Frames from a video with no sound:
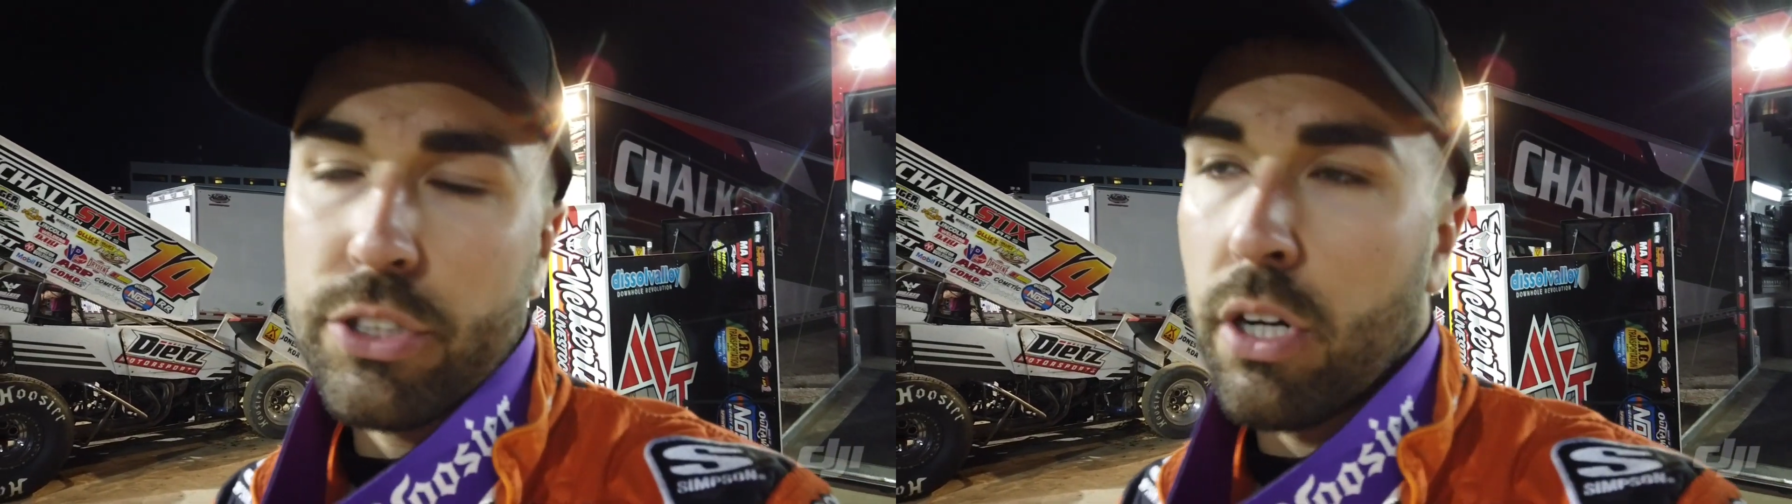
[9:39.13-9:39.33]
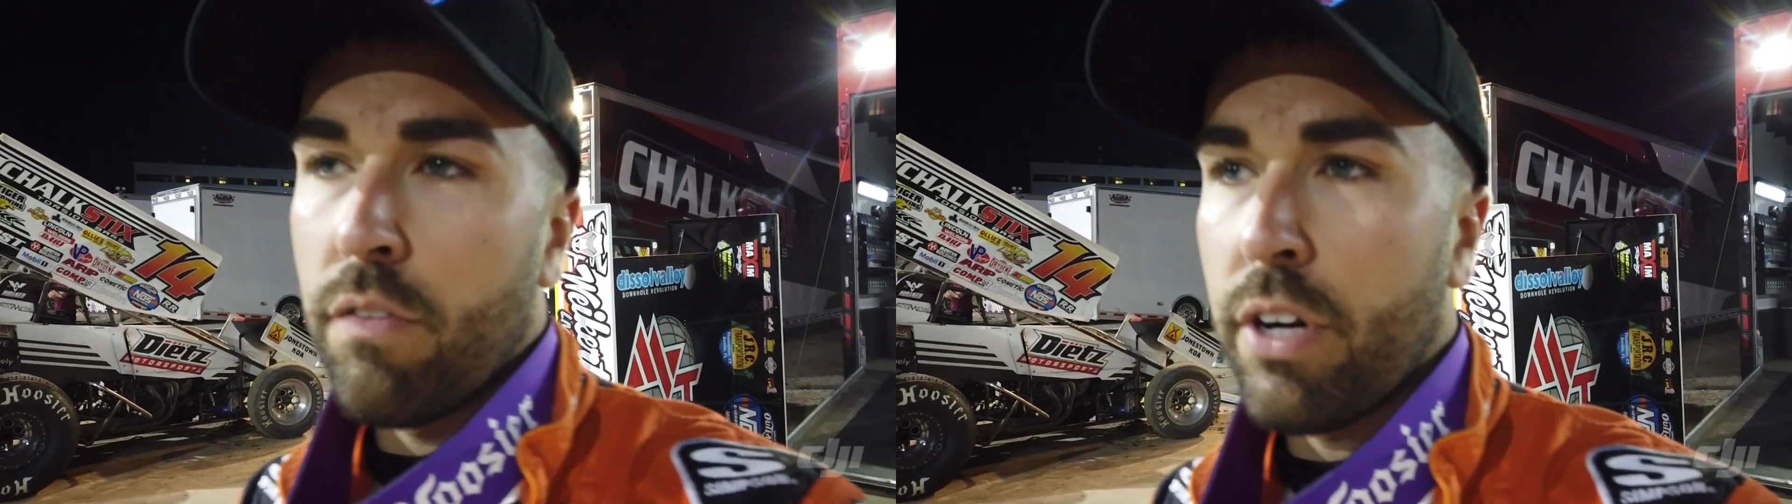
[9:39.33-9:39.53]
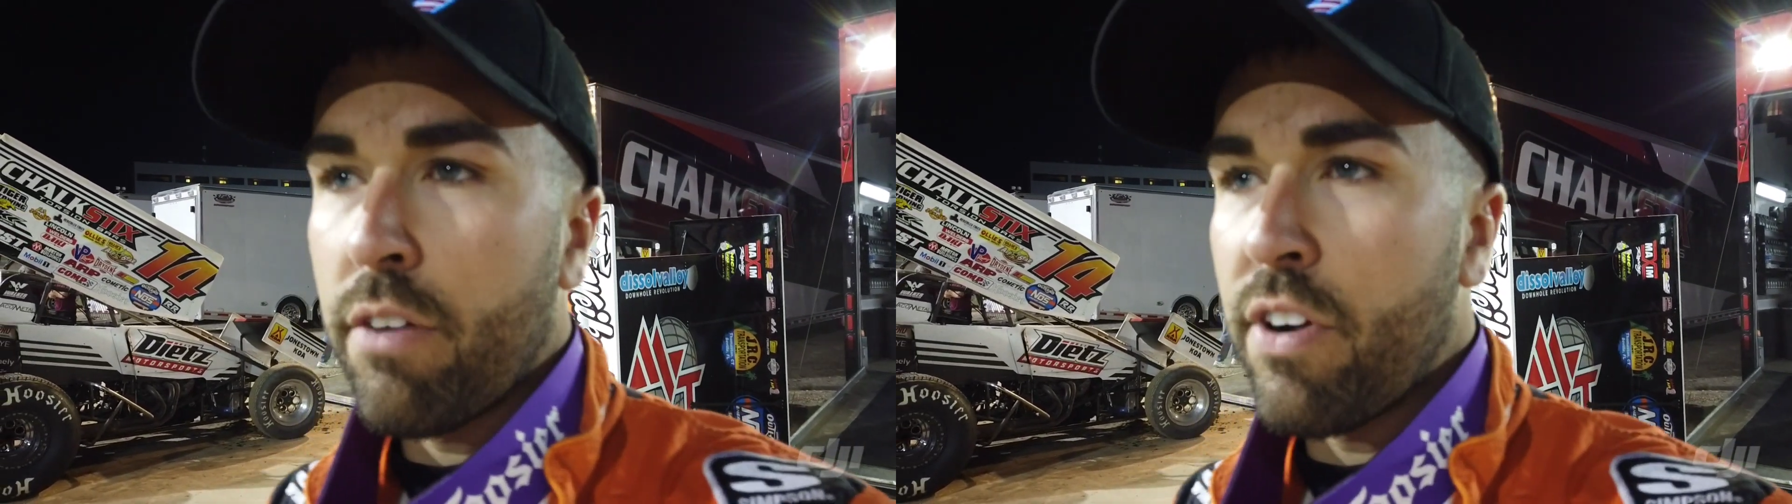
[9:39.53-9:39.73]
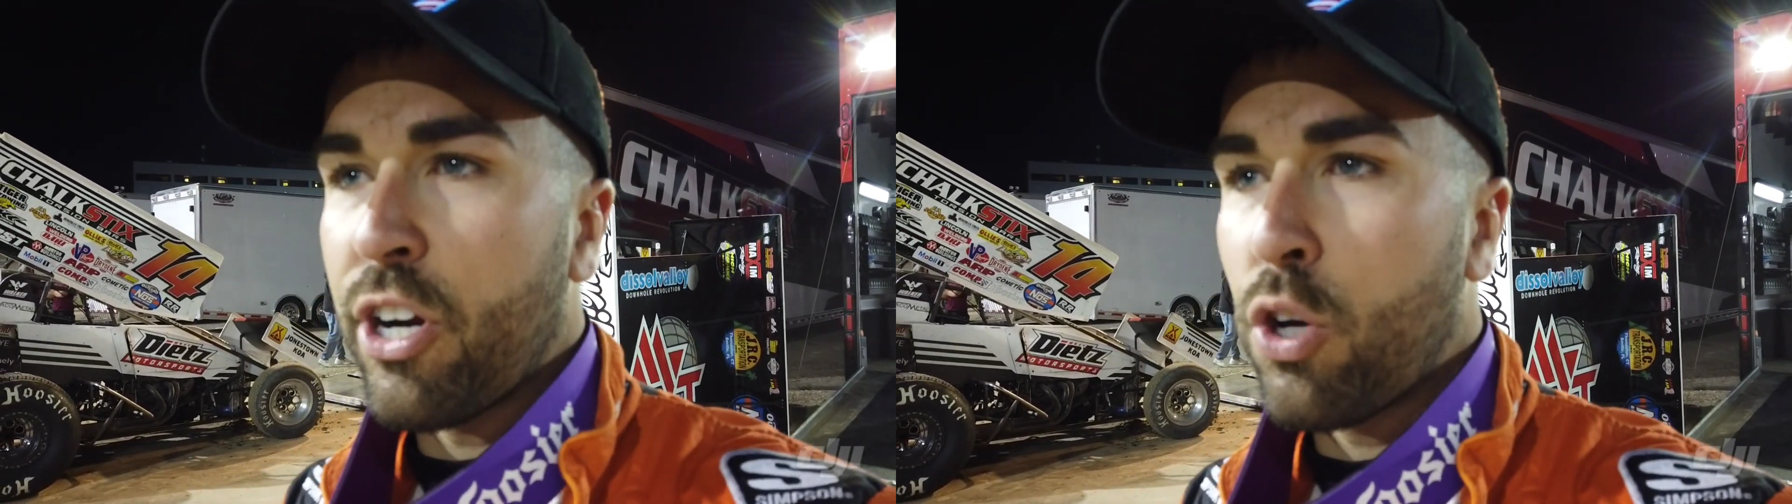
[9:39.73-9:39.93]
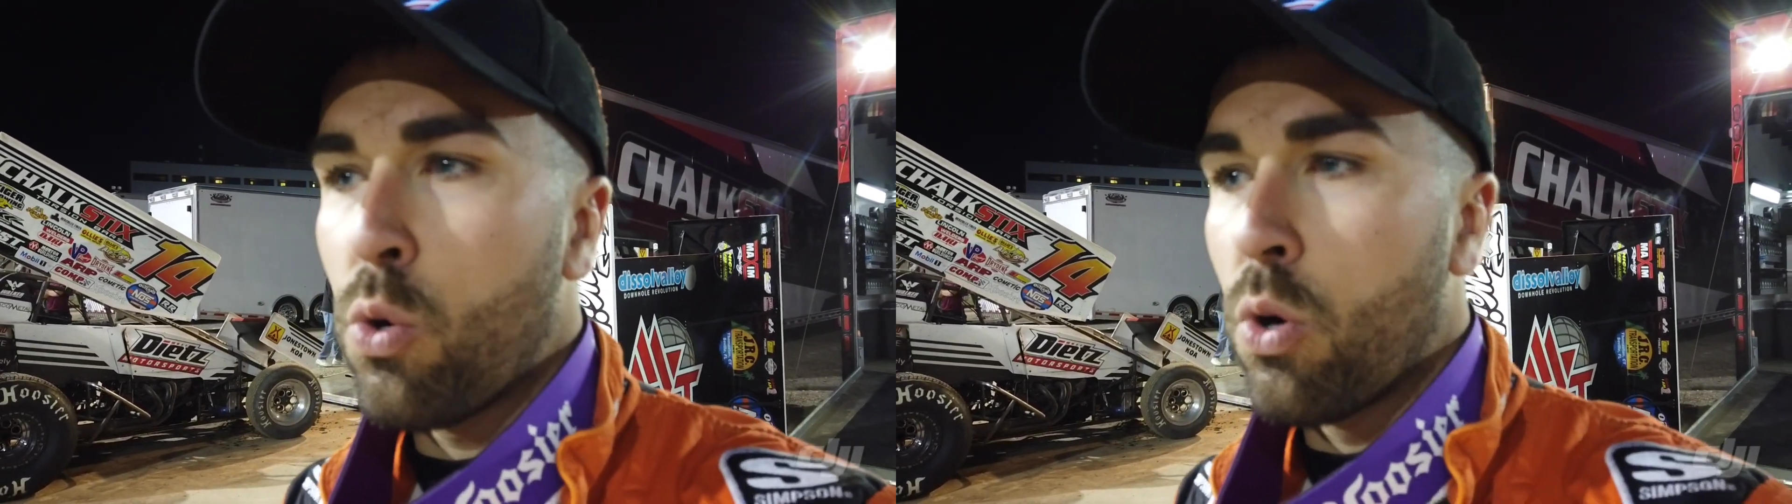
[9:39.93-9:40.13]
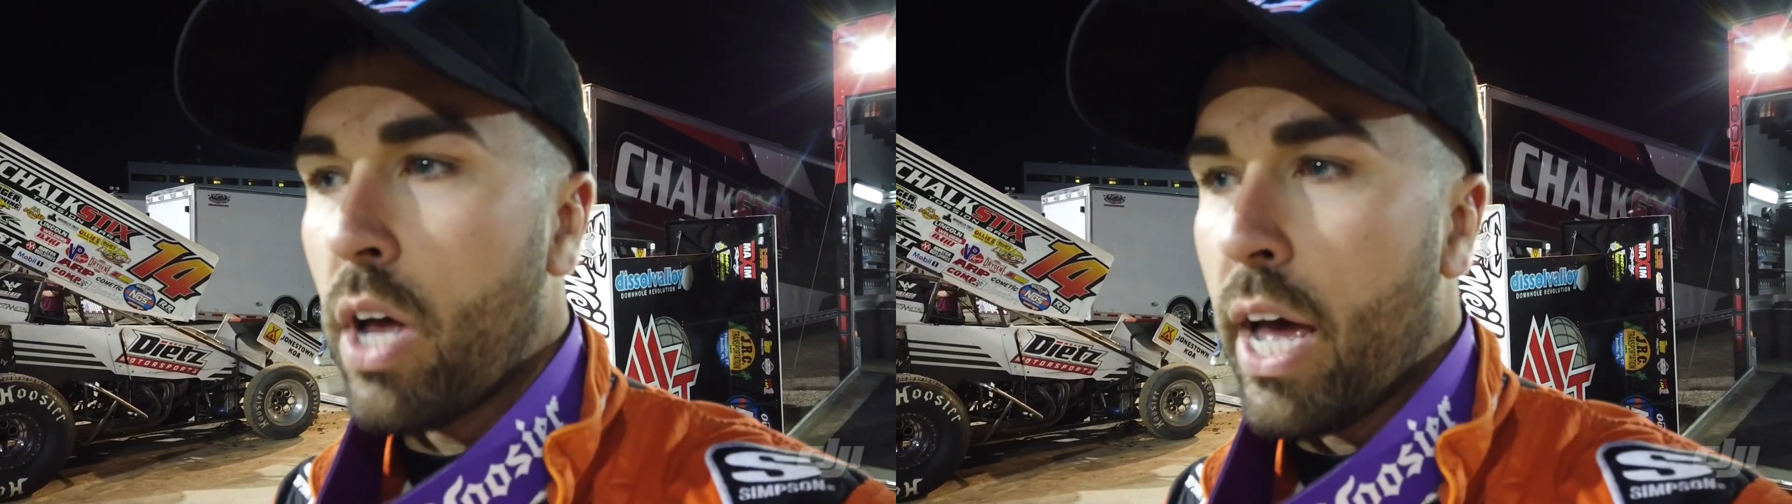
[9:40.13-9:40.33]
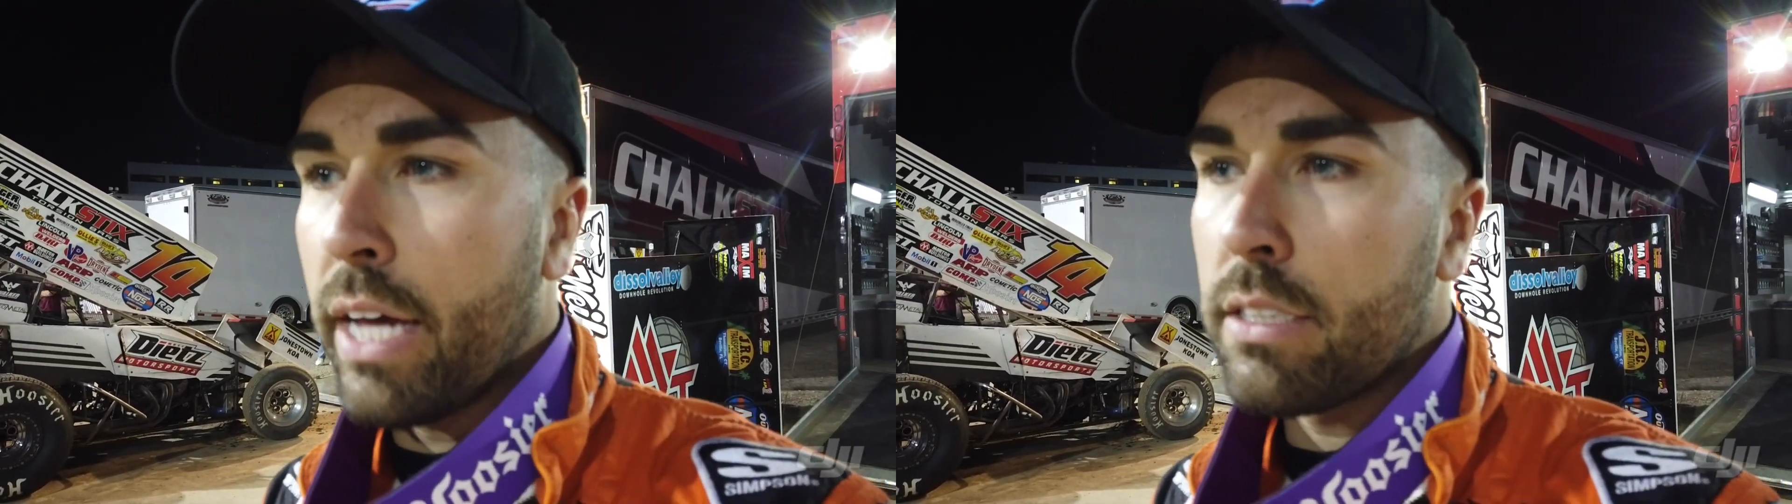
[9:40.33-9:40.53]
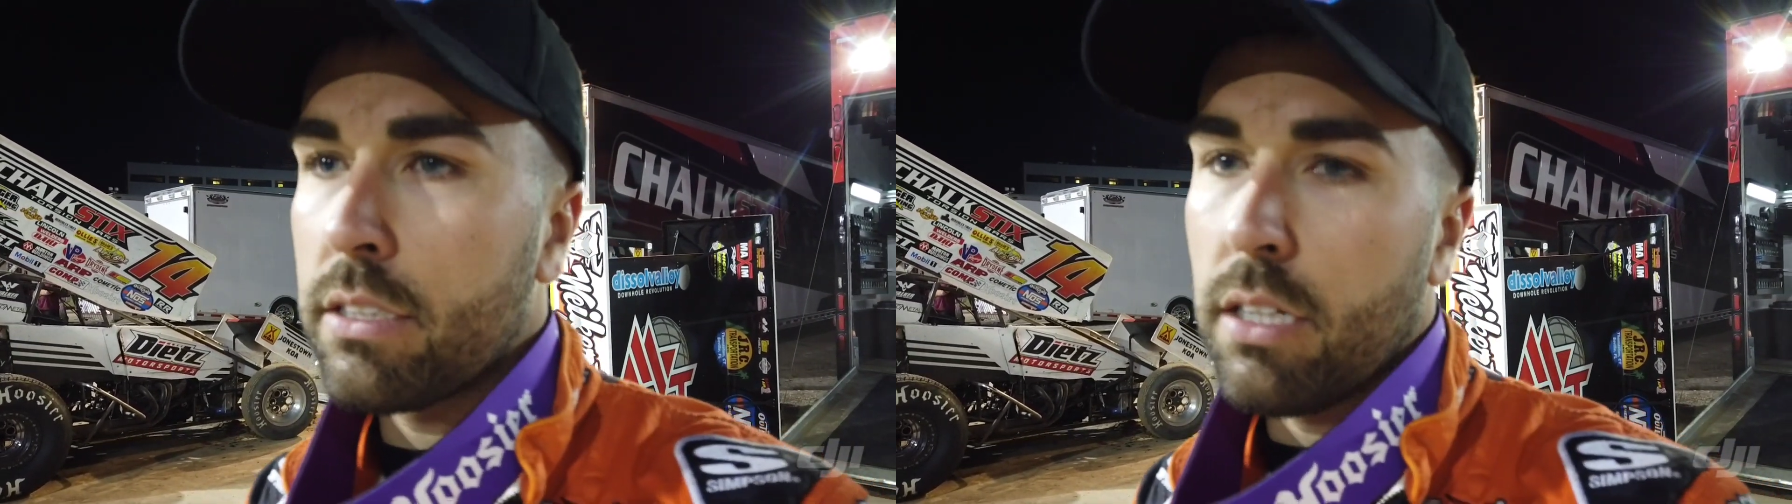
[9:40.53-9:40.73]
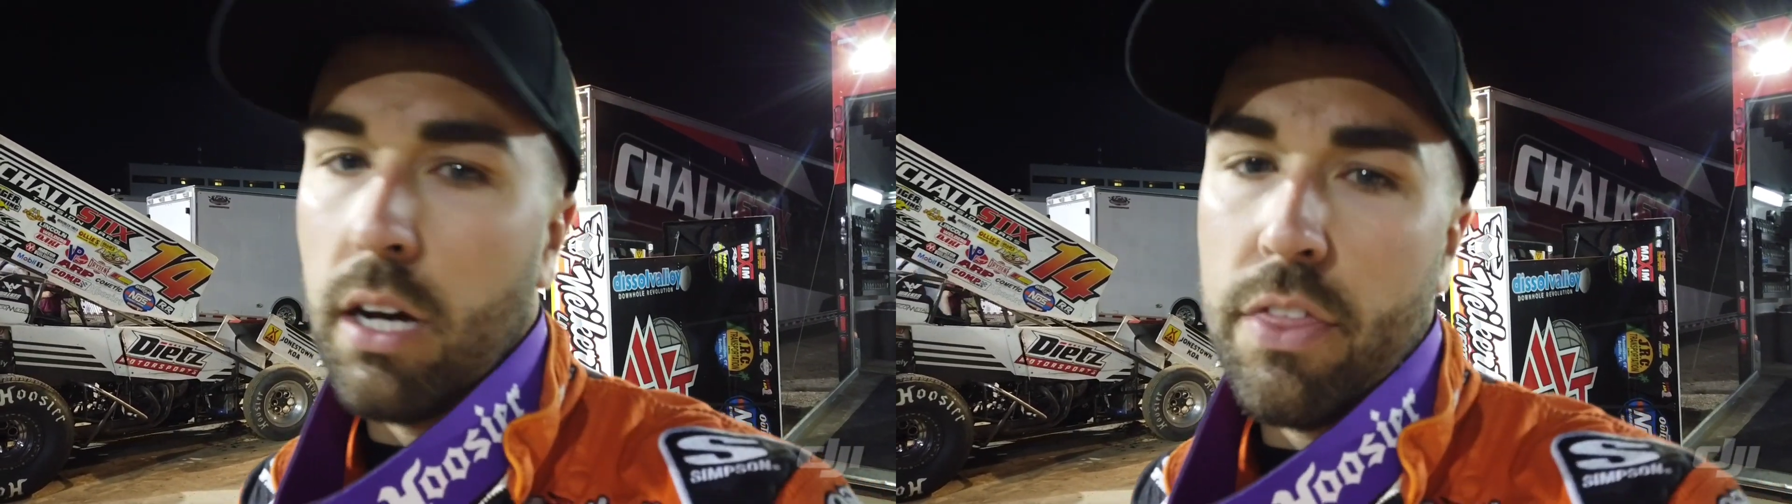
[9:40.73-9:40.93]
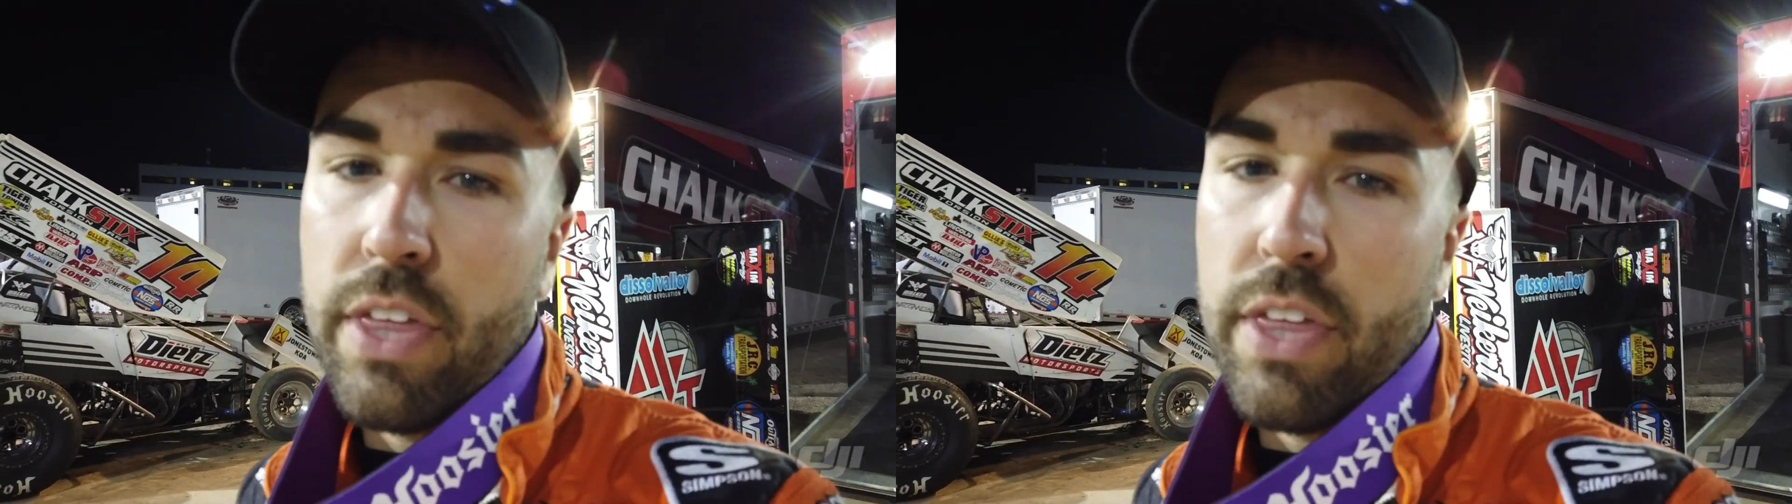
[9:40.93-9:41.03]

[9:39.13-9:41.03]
So very, very cool, guys.